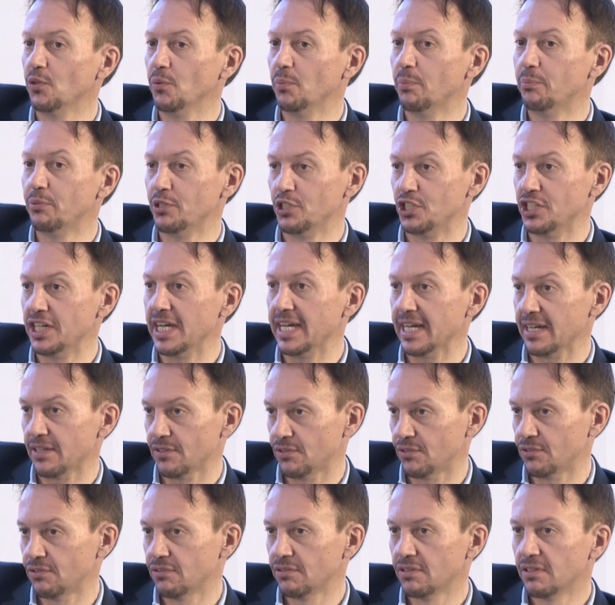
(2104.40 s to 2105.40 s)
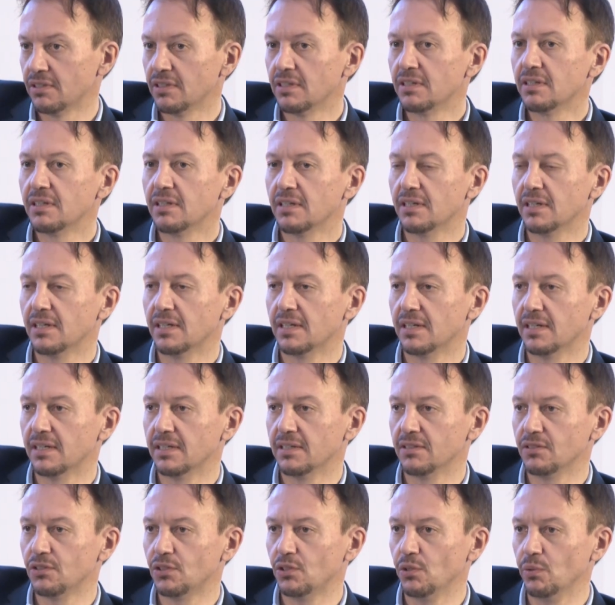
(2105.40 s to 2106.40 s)
projects
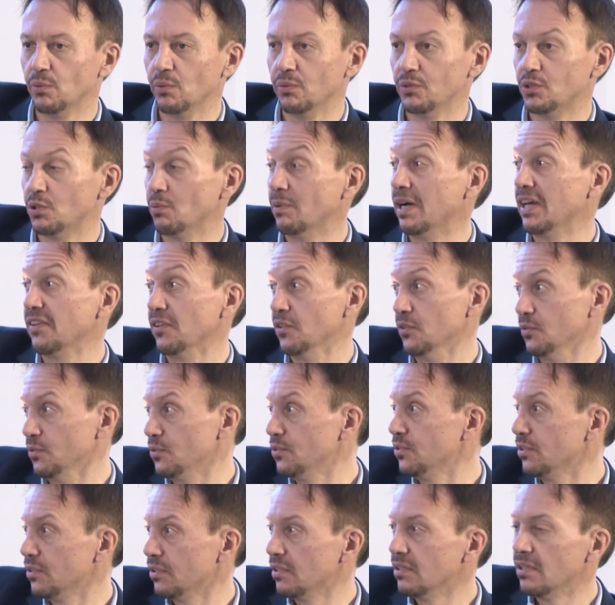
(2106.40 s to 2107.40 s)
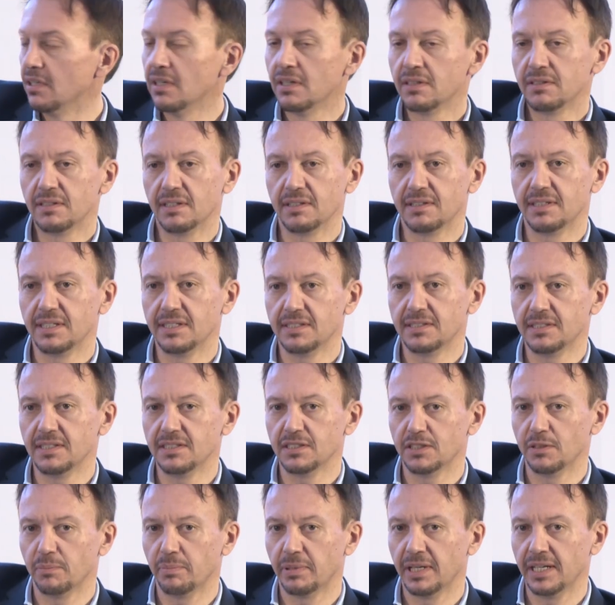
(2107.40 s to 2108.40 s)
to others that this
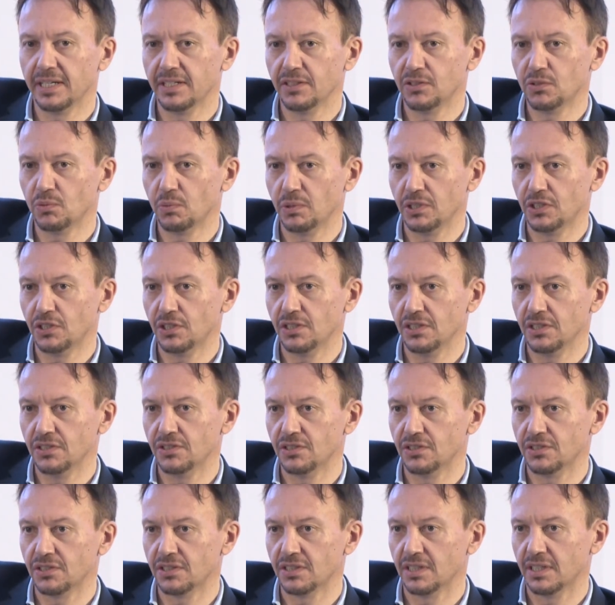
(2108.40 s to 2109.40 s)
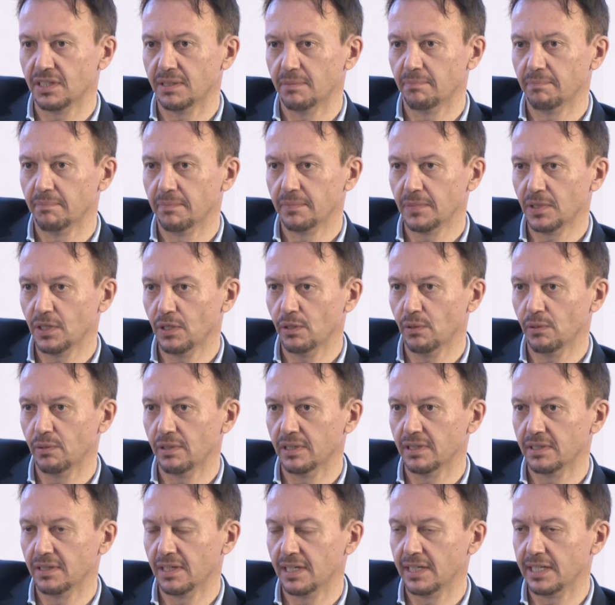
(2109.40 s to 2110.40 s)
is a place which is,
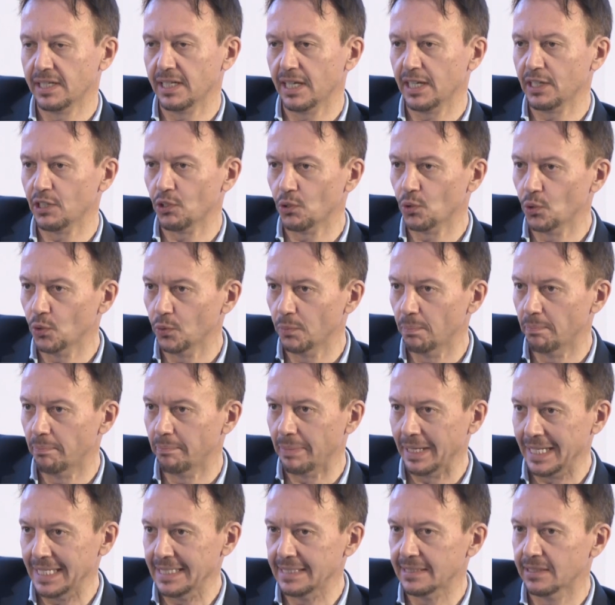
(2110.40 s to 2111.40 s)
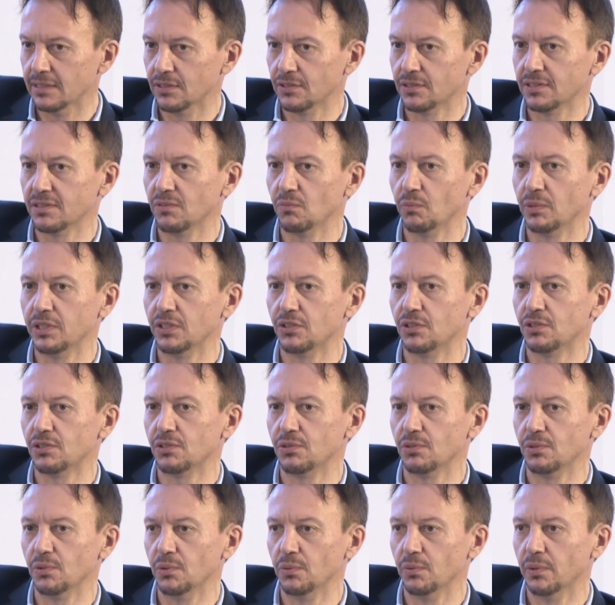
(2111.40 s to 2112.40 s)
a good basis in which
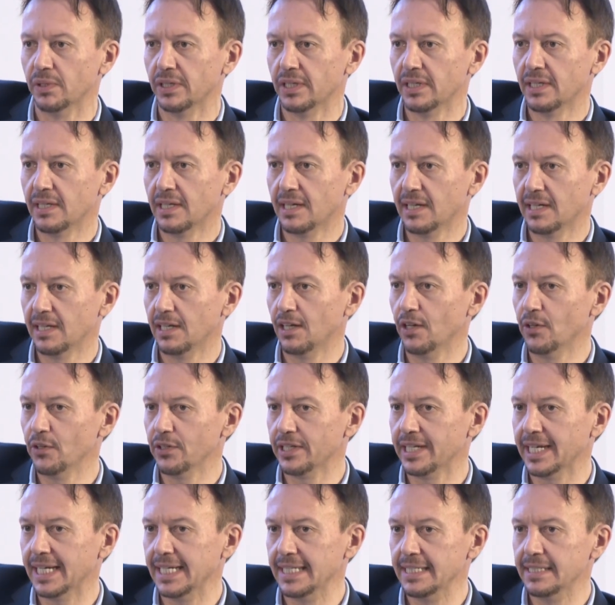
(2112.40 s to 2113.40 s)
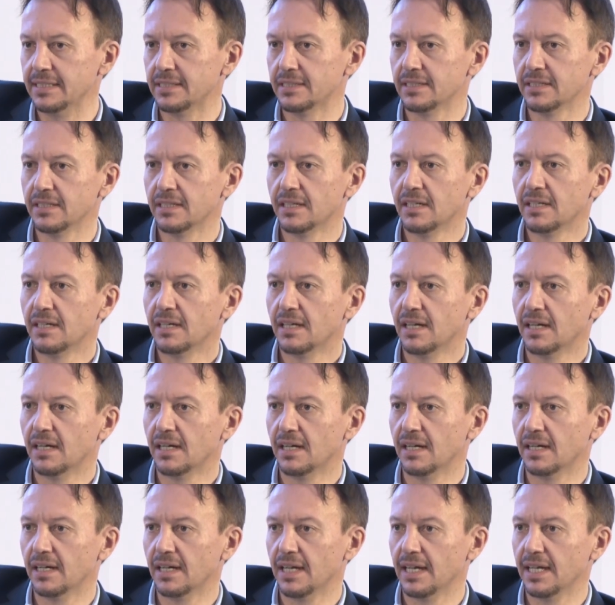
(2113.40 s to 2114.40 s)
to locate
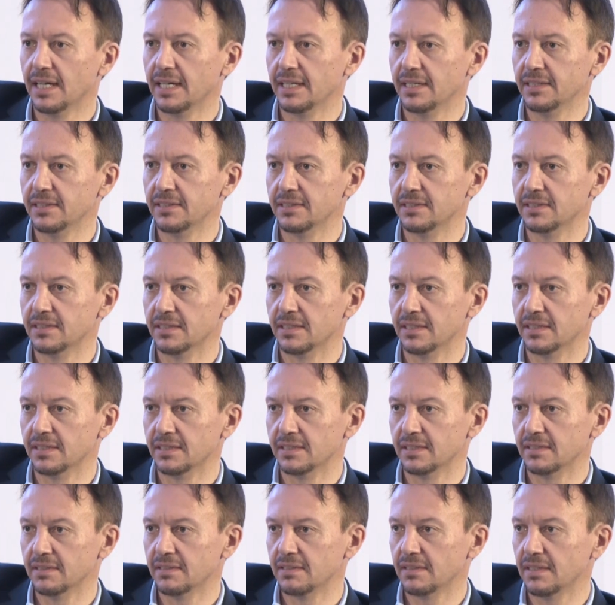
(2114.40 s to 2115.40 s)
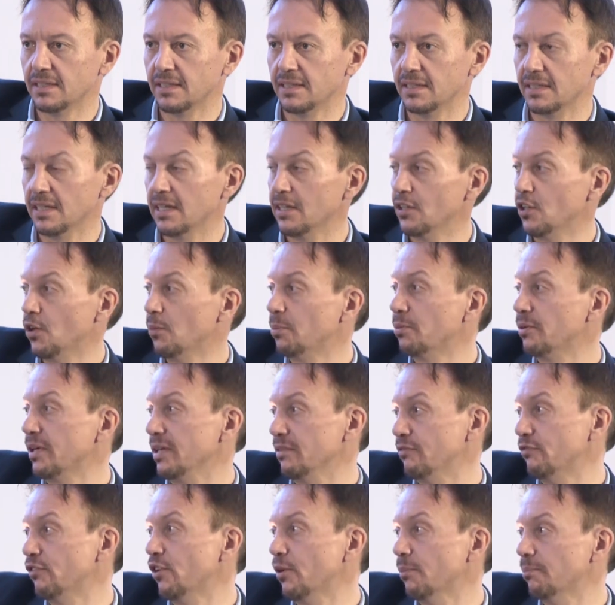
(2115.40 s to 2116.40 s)
and operate from.